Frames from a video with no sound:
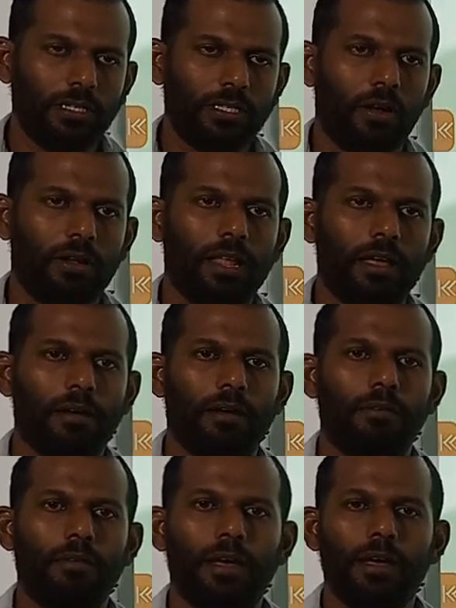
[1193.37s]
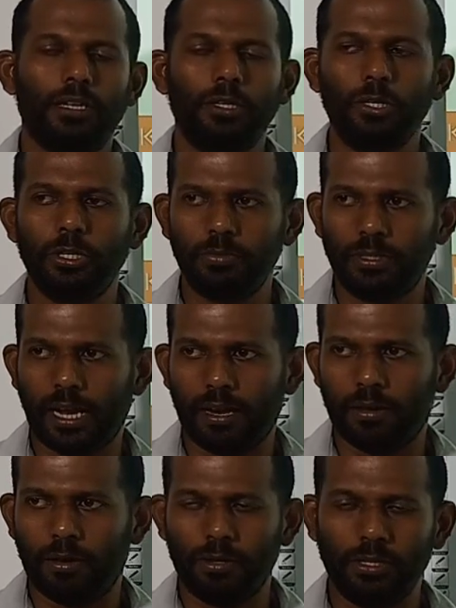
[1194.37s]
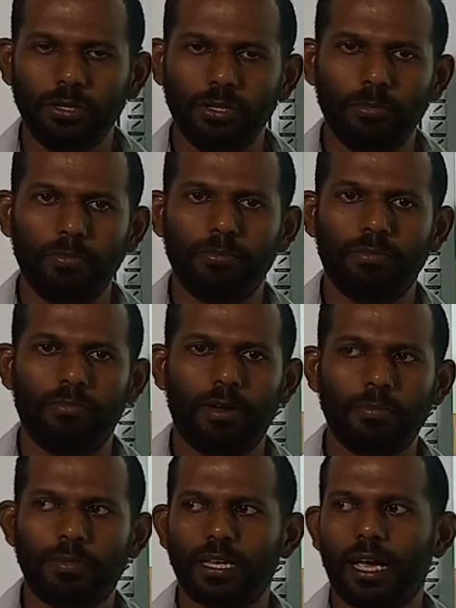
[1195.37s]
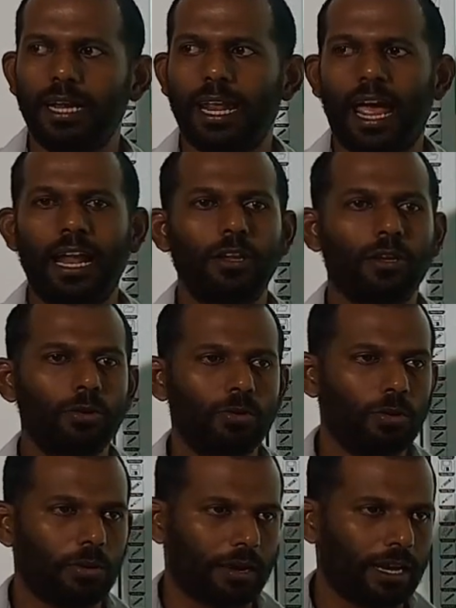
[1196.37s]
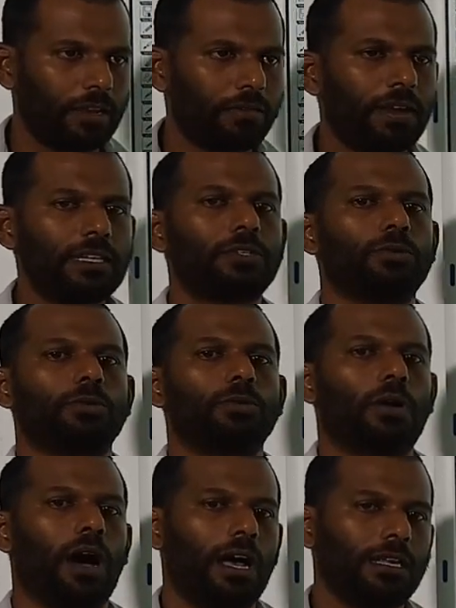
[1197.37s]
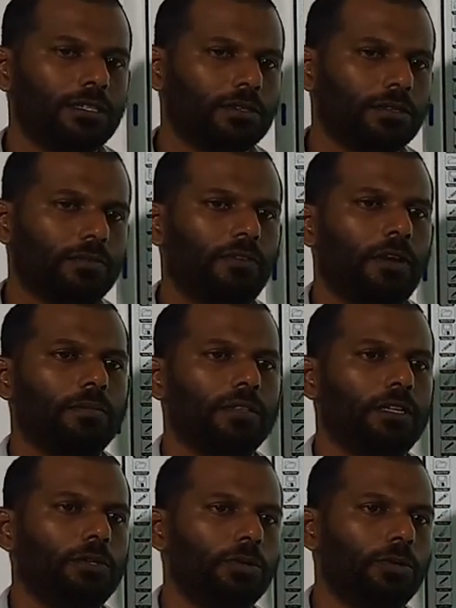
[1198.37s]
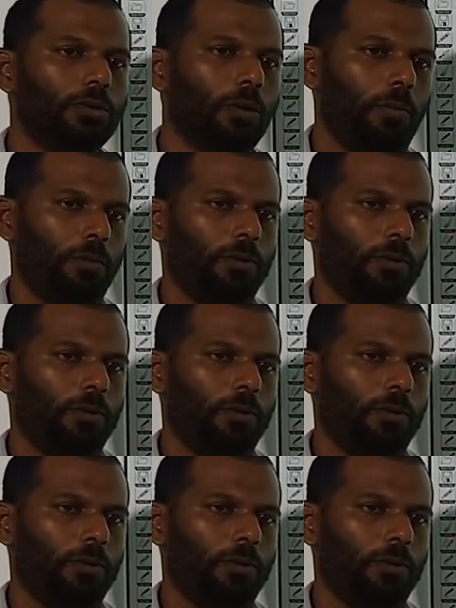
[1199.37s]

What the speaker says: on the YouTube channel or YouTube website, and you ask from the YouTube